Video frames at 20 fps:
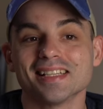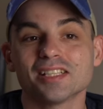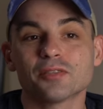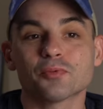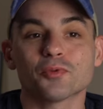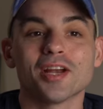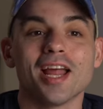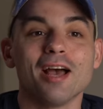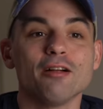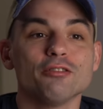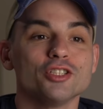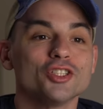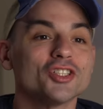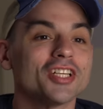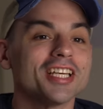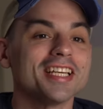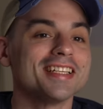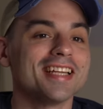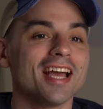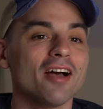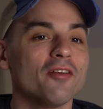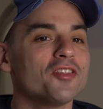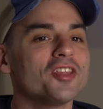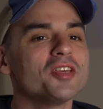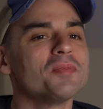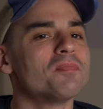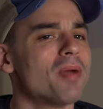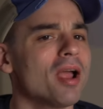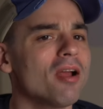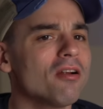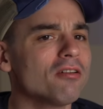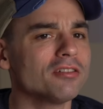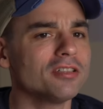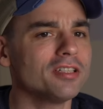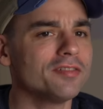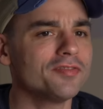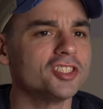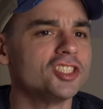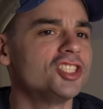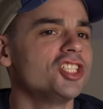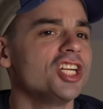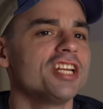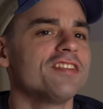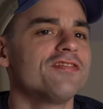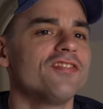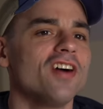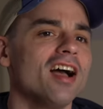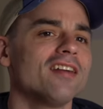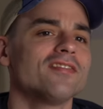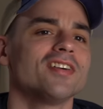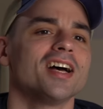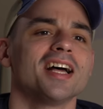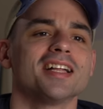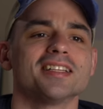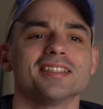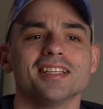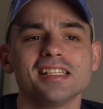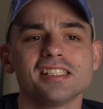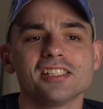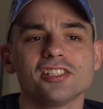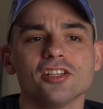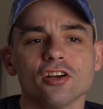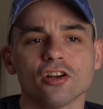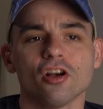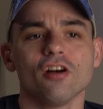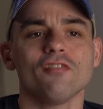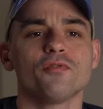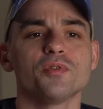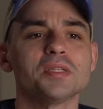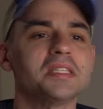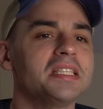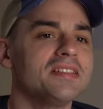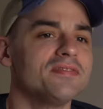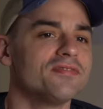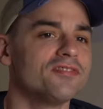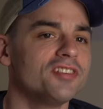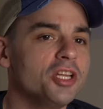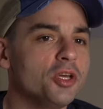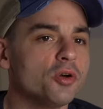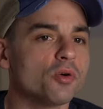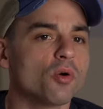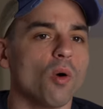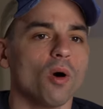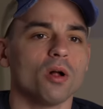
Since we're now looking down the barrel of the G85 let's start off with the video